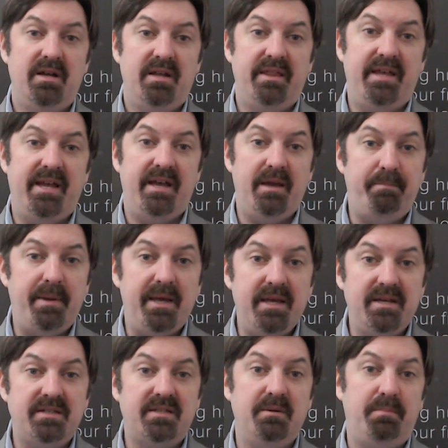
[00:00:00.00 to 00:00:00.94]
there
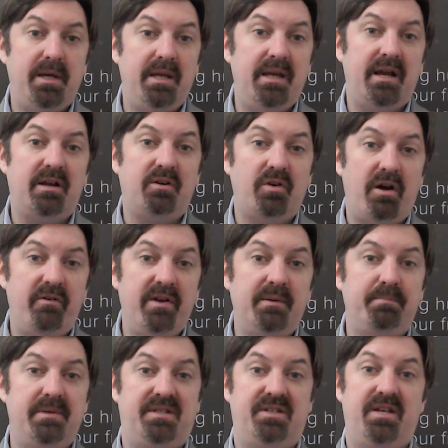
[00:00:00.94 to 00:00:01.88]
appears to be a growing
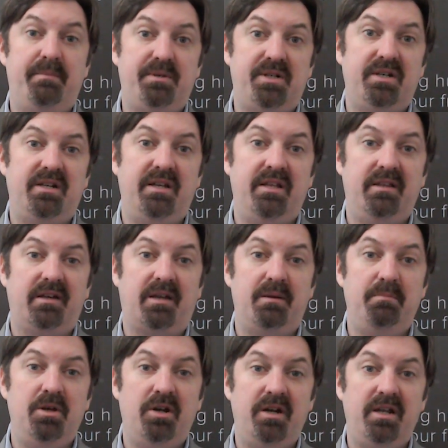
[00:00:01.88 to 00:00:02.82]
perception in the
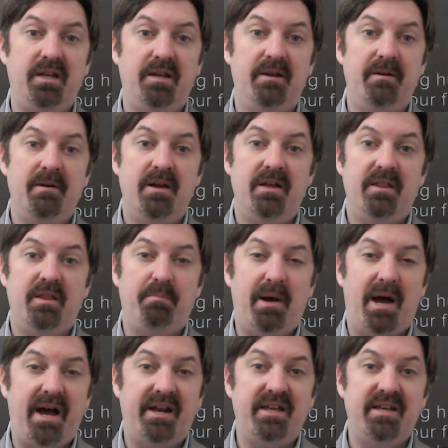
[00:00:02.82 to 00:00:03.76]
community the
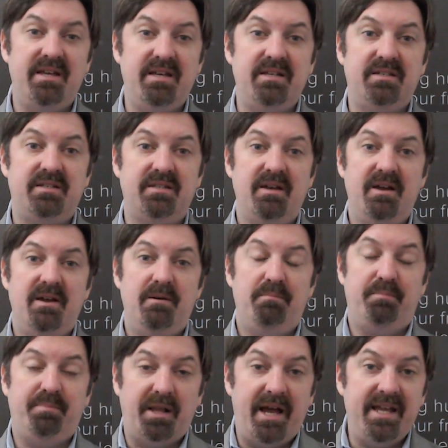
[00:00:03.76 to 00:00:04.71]
party is
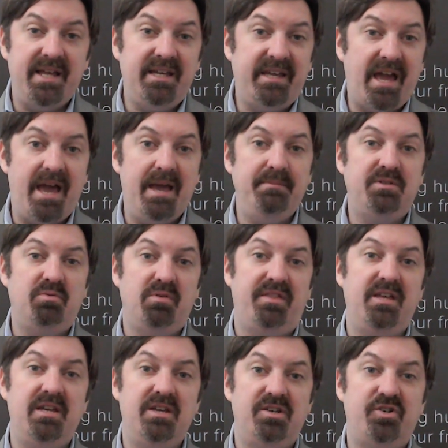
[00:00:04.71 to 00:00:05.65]
playing games with
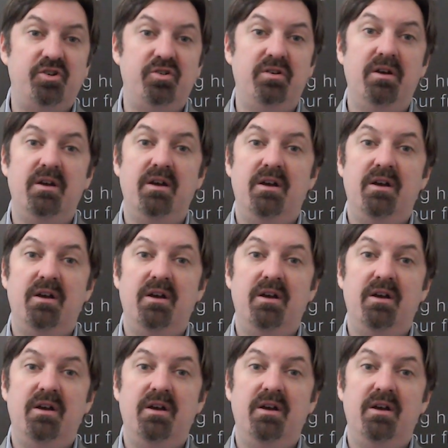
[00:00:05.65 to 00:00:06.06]
the issue